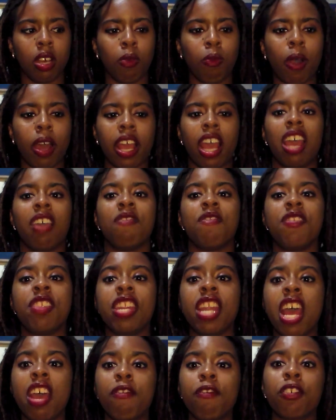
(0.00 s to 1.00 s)
why I have
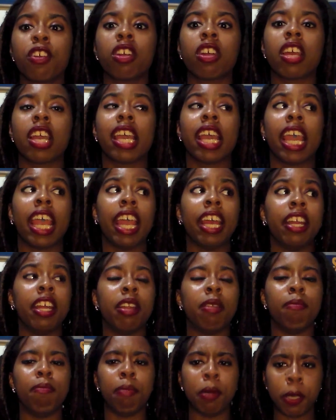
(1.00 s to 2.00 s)
never
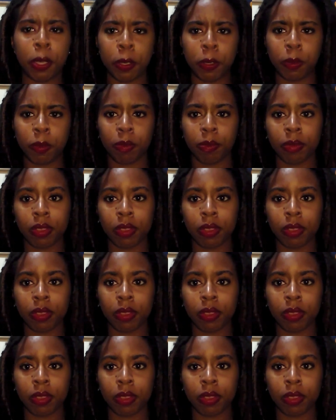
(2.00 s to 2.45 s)
hated Bo